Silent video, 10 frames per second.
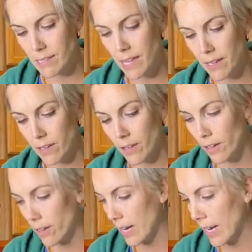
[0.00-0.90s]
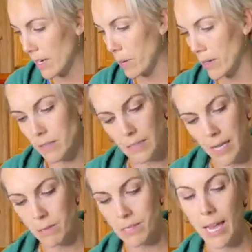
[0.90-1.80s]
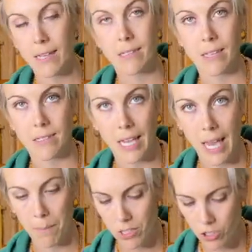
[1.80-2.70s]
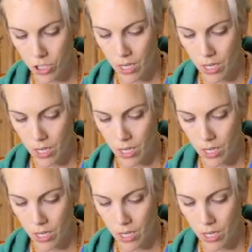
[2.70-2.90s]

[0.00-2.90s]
tender and about the same size as the cabbage.